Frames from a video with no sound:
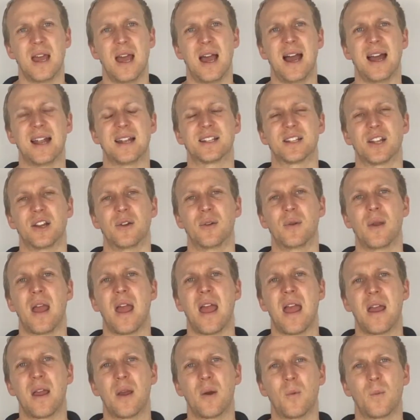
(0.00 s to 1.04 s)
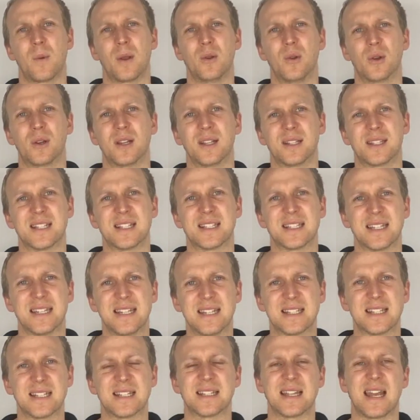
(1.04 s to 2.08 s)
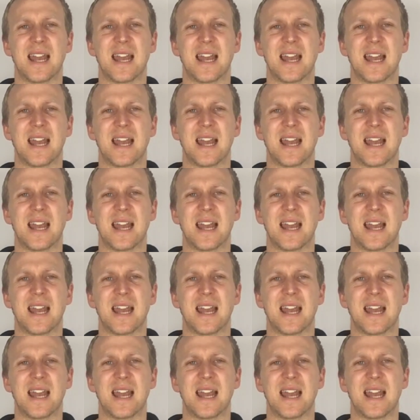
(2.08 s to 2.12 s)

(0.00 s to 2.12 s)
And so we look at diseases,